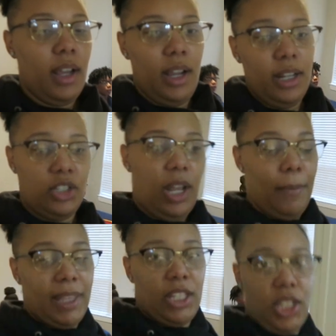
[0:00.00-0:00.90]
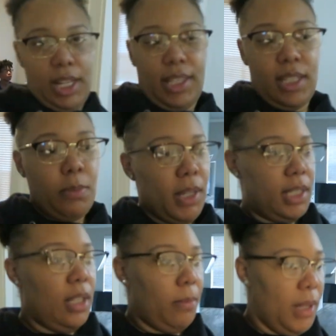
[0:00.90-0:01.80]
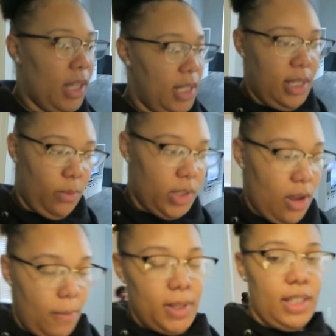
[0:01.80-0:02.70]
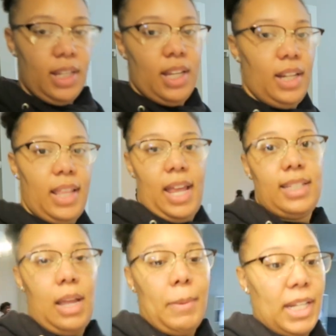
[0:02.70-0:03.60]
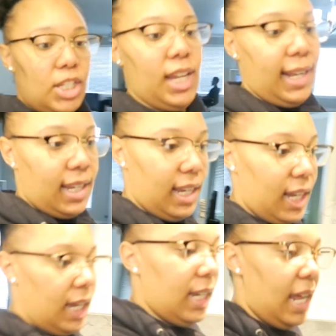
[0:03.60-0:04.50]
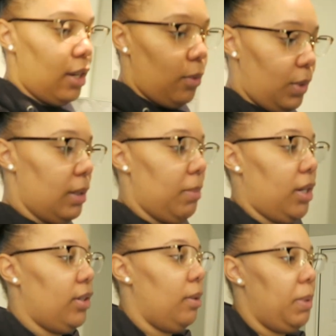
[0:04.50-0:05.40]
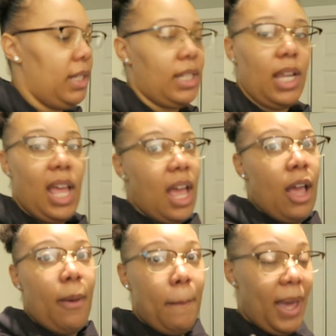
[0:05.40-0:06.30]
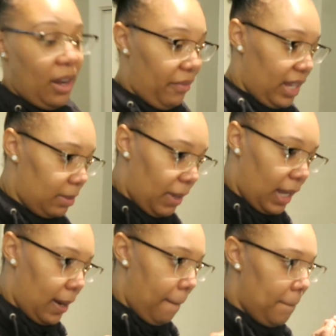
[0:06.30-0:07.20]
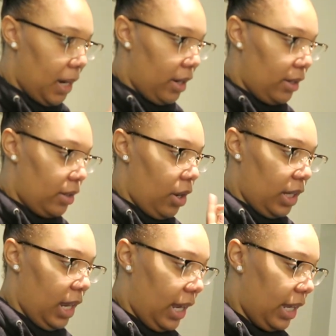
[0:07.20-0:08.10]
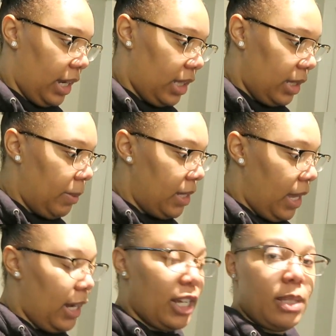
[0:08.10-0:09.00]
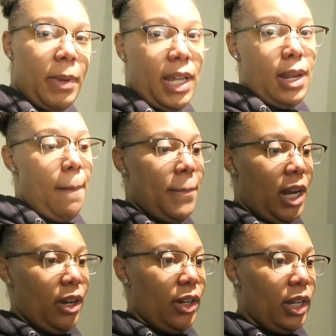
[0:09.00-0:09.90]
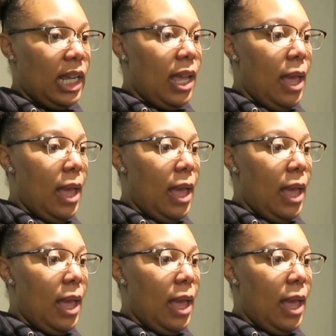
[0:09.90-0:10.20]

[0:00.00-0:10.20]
Actually, I'm about to check this pizza because it was almost done the last time I checked it. And I don't want to burn no pizza. Matter of fact, speaking of burn. Oh, yeah, I got to get this pizza out of here. Speaking of burn.